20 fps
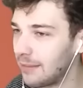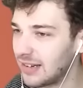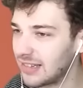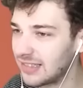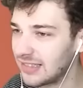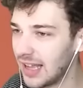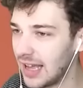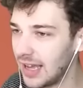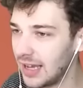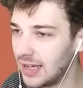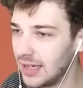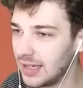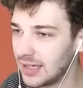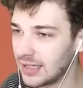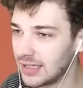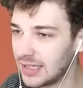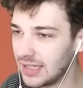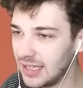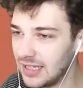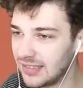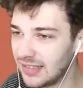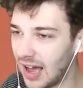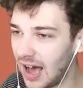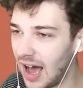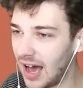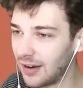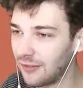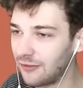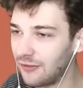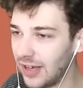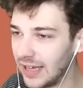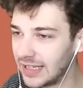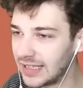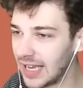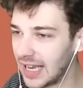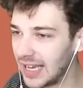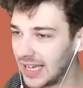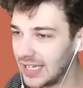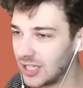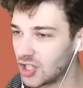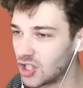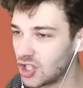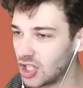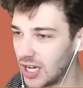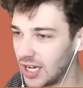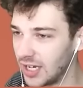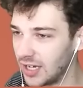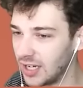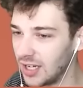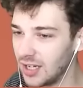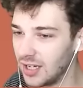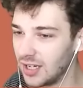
gonna say, he's on vacation.